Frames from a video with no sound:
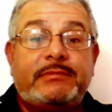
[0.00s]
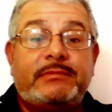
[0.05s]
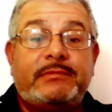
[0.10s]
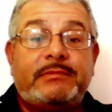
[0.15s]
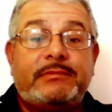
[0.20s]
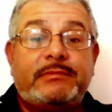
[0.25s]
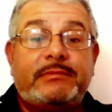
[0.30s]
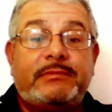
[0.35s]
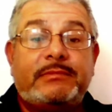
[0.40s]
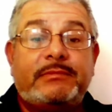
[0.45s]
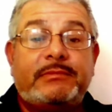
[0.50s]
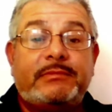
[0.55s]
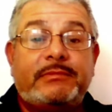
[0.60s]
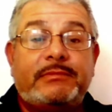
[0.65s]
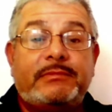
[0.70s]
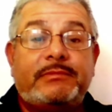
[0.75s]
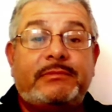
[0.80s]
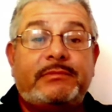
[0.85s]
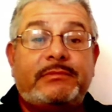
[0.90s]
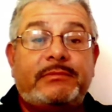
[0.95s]

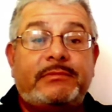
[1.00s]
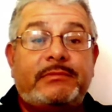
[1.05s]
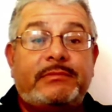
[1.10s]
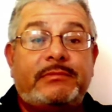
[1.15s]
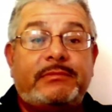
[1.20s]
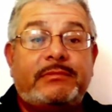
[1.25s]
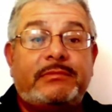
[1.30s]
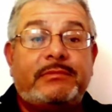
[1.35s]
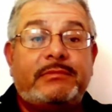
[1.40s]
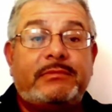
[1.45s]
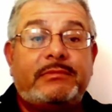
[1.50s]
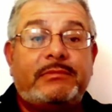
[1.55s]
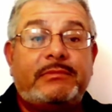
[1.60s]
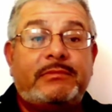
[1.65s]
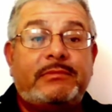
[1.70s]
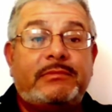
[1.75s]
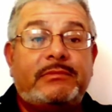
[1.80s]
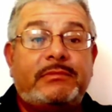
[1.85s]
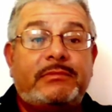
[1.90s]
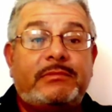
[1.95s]

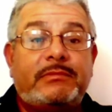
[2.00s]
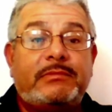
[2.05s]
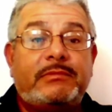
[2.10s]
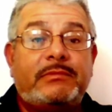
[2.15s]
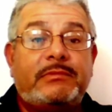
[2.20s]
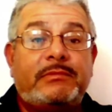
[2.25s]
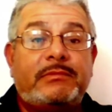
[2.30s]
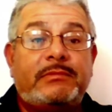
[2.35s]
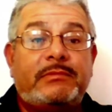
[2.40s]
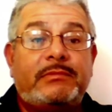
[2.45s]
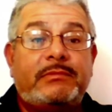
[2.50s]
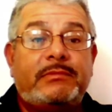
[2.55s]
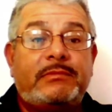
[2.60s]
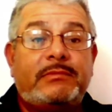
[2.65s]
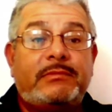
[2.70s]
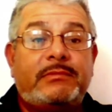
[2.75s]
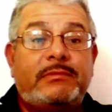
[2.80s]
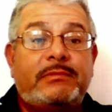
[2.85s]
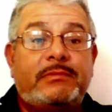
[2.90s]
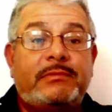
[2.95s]

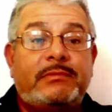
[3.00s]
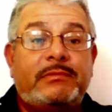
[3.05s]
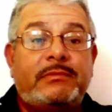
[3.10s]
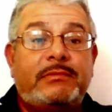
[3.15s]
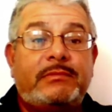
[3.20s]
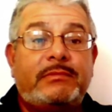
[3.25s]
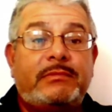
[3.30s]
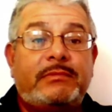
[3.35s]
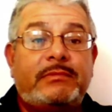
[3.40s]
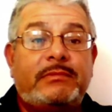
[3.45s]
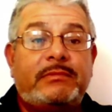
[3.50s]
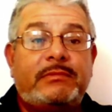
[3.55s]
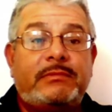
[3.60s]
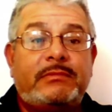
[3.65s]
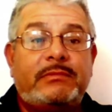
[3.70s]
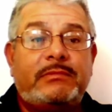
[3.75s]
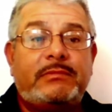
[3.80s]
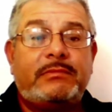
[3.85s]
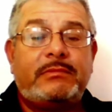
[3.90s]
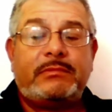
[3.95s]

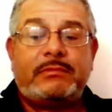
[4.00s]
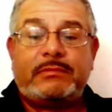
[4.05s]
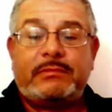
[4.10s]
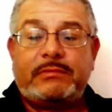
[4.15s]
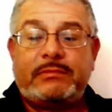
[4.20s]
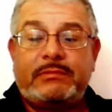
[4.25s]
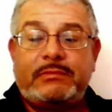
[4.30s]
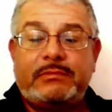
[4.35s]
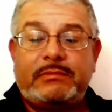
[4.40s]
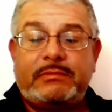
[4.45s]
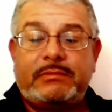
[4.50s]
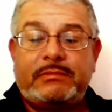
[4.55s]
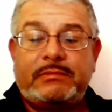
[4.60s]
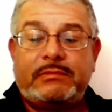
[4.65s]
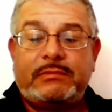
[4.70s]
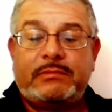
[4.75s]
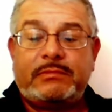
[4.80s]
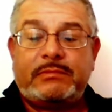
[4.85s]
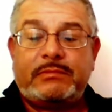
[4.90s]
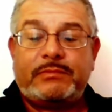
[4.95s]

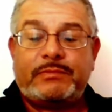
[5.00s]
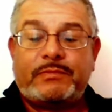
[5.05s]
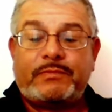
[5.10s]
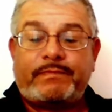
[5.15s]
This person isn't speaking.